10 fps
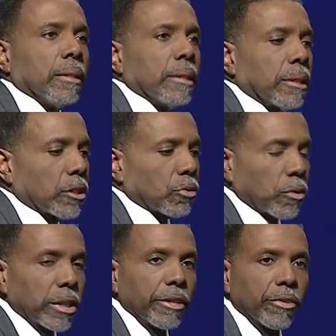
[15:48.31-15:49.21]
I just
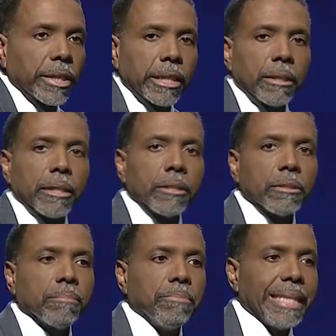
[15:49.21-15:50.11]
wanted everything to
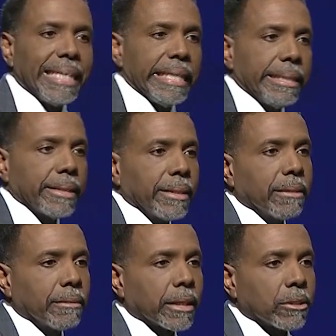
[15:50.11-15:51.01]
be easy,
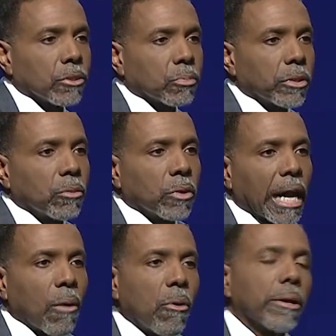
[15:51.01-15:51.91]
and I just wanted what
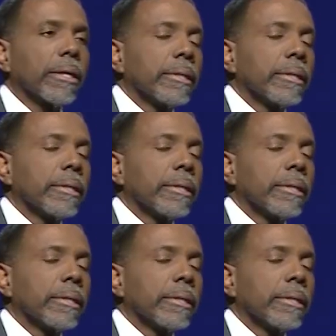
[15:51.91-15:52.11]
I wanted.